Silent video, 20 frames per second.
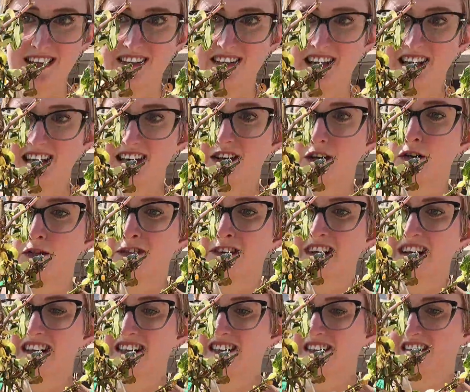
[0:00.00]
taken over
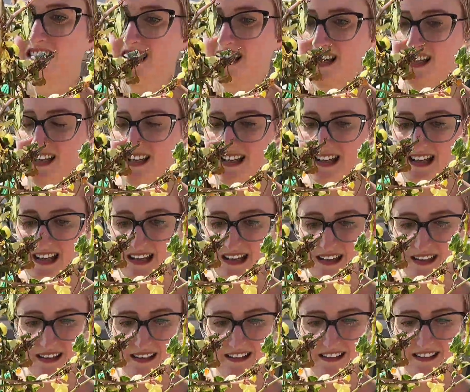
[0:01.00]
it,
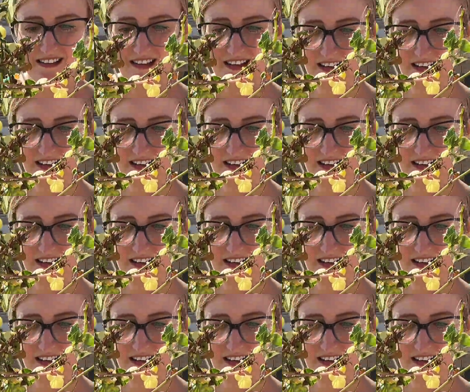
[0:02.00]
and